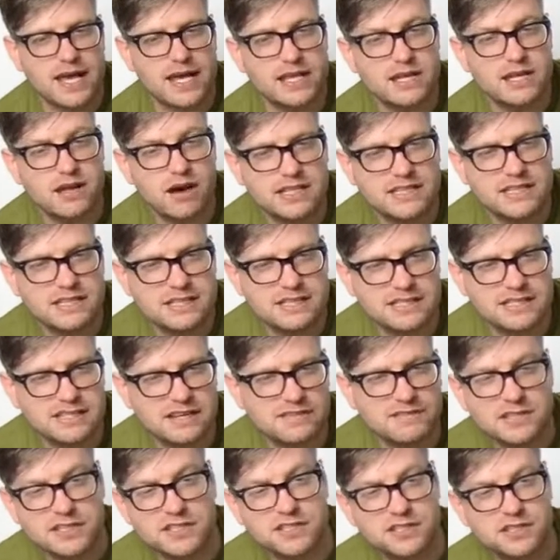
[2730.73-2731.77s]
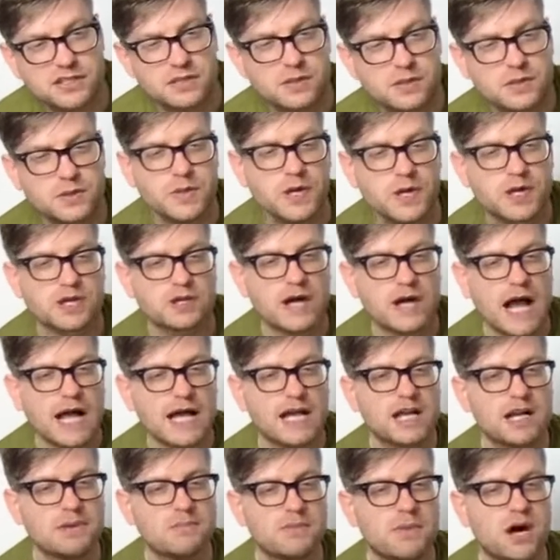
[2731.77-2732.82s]
in 1972, a
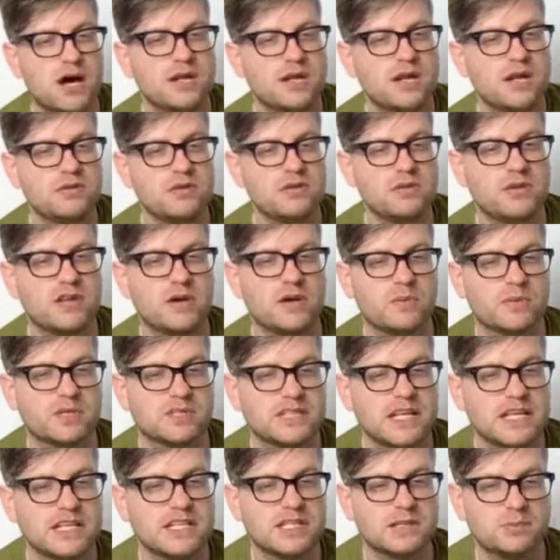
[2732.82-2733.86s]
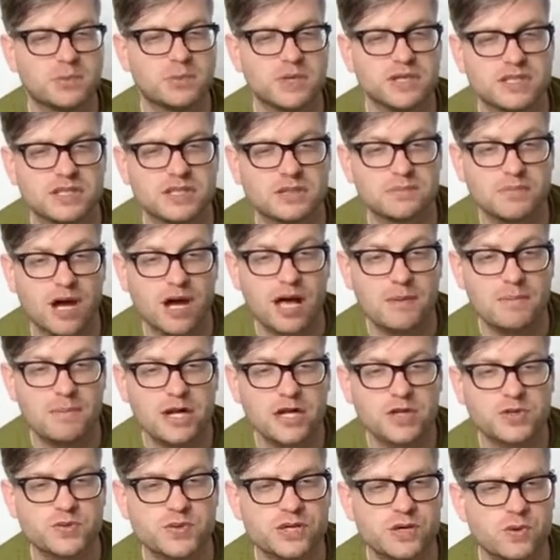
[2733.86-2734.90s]
crack commando unit was sent to prison by a
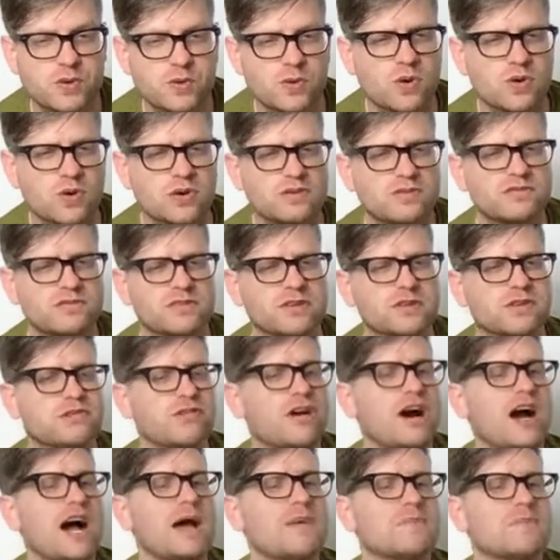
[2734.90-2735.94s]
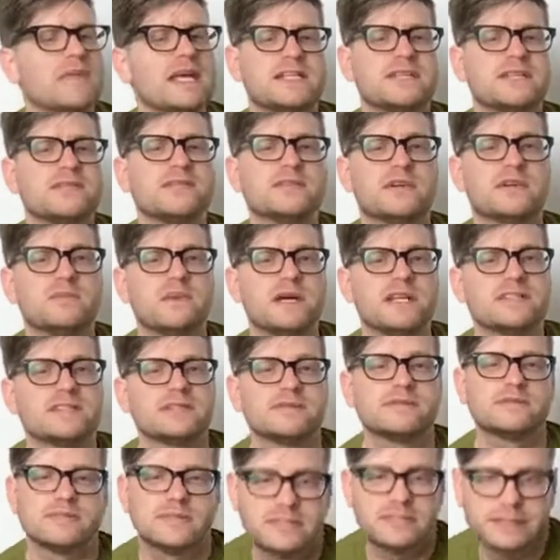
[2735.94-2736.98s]
military court for a crime they didn't commit?
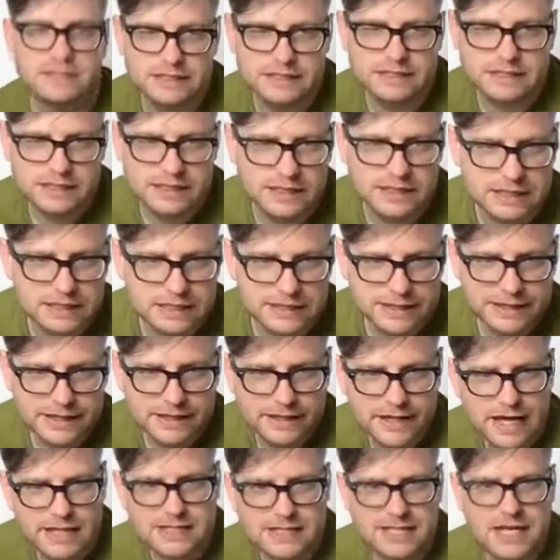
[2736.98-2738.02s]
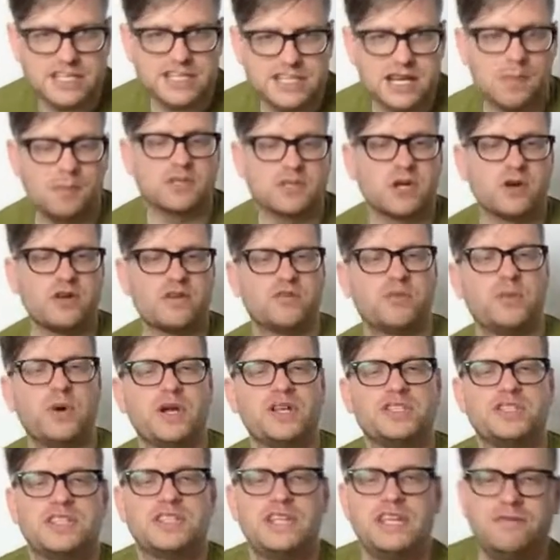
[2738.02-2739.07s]
That's each episode of
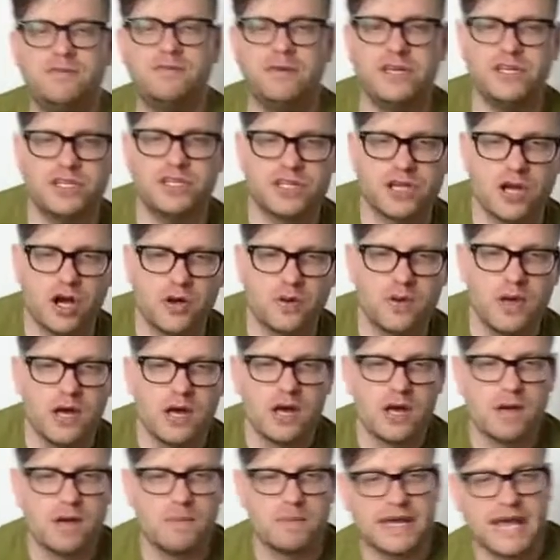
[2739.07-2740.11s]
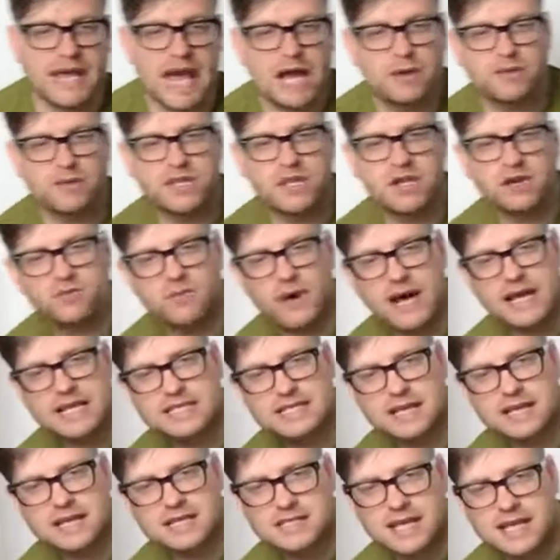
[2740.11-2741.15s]
which TV show began with a
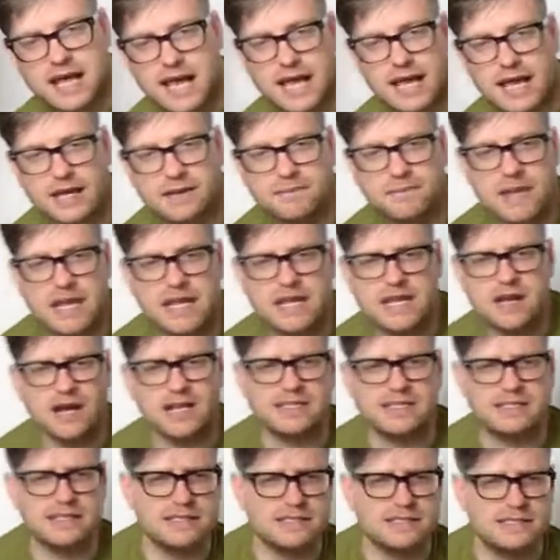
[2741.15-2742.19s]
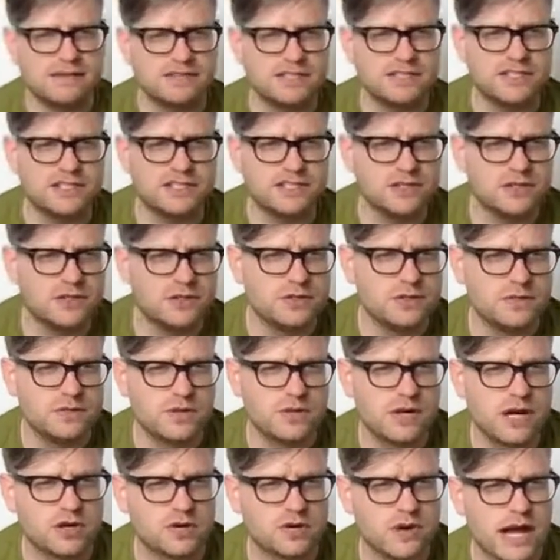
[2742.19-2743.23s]
narrator saying, in 1972,
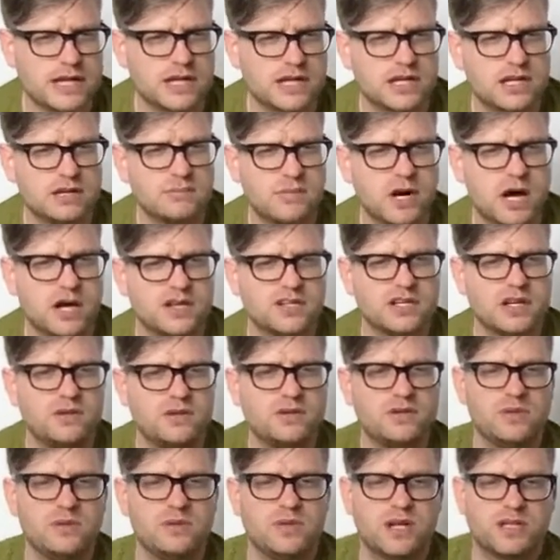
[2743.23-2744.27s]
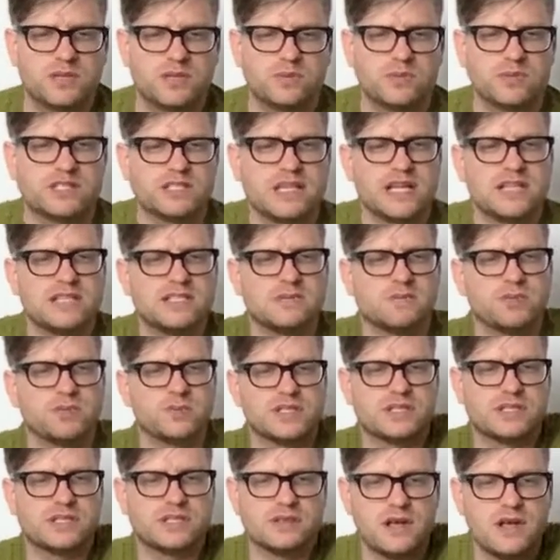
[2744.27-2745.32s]
a crack commando unit was sent to
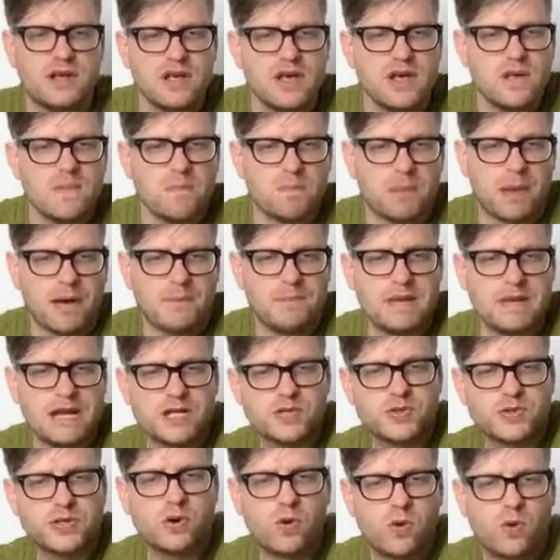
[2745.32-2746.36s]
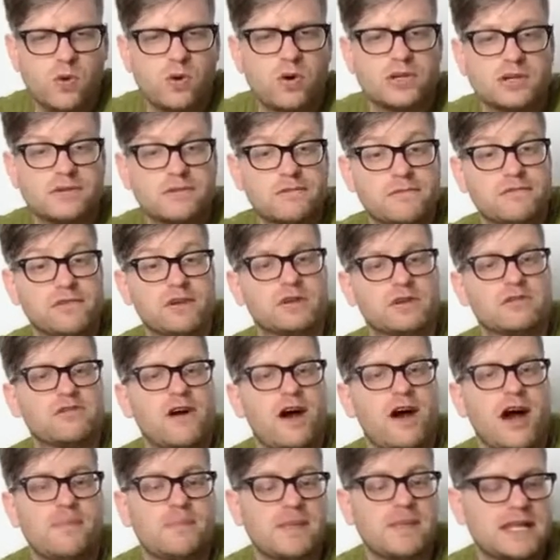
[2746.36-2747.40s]
prison by a military court for a
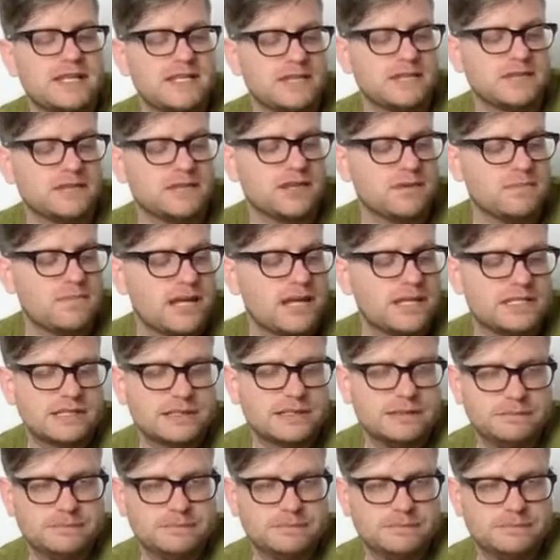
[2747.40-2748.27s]
crime they didn't commit.